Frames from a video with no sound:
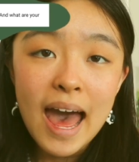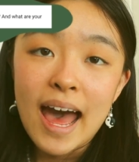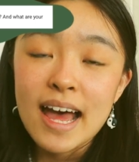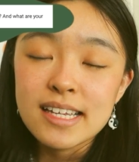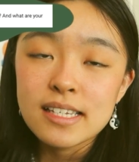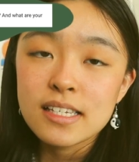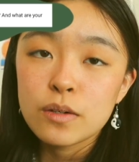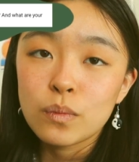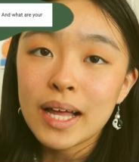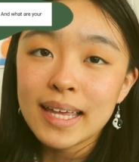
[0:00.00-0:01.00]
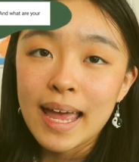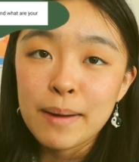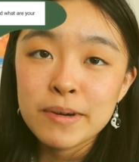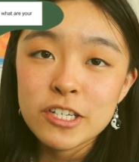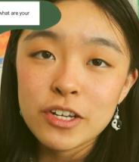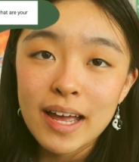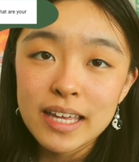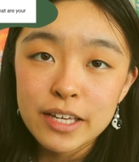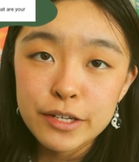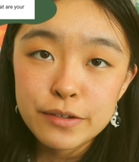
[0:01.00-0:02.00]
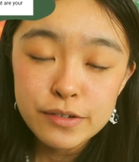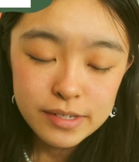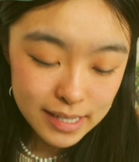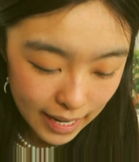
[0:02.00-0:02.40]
asked, what camera do I use